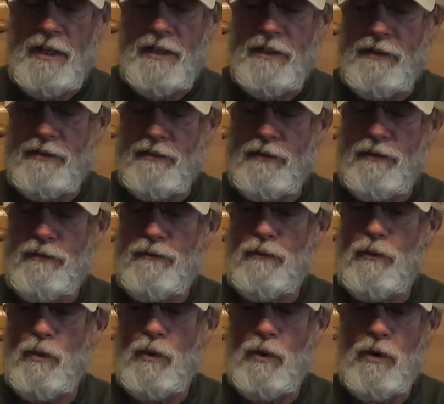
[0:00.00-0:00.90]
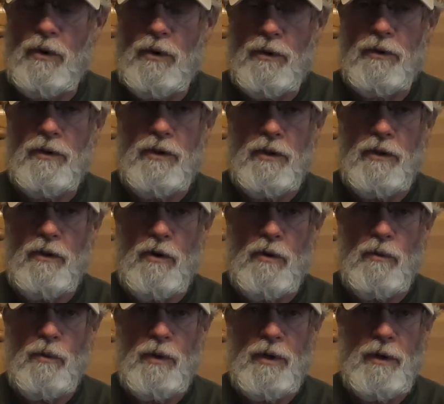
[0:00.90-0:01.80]
This is for, you
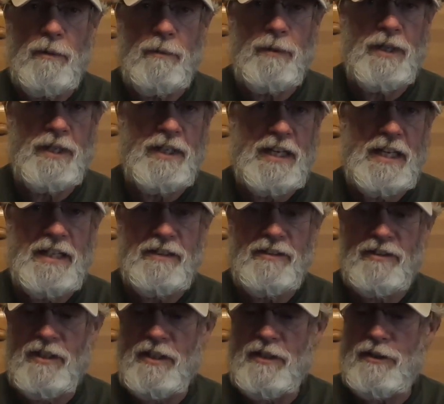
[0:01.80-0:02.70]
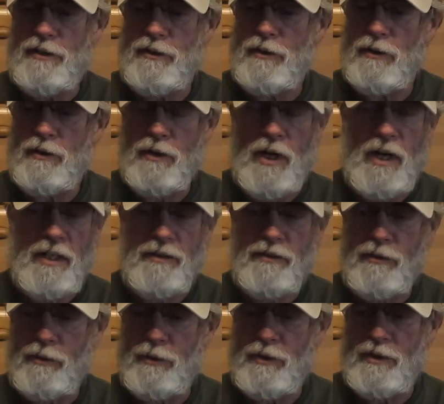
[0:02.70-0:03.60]
know, when I'm at a gas station or a
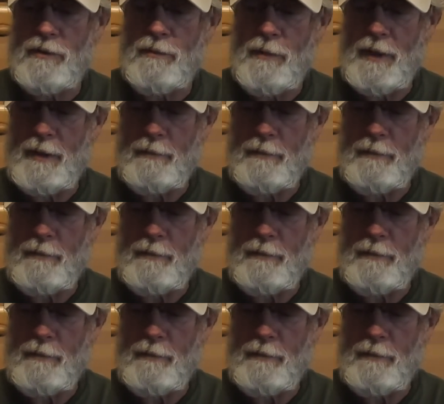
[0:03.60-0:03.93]
hostel or something,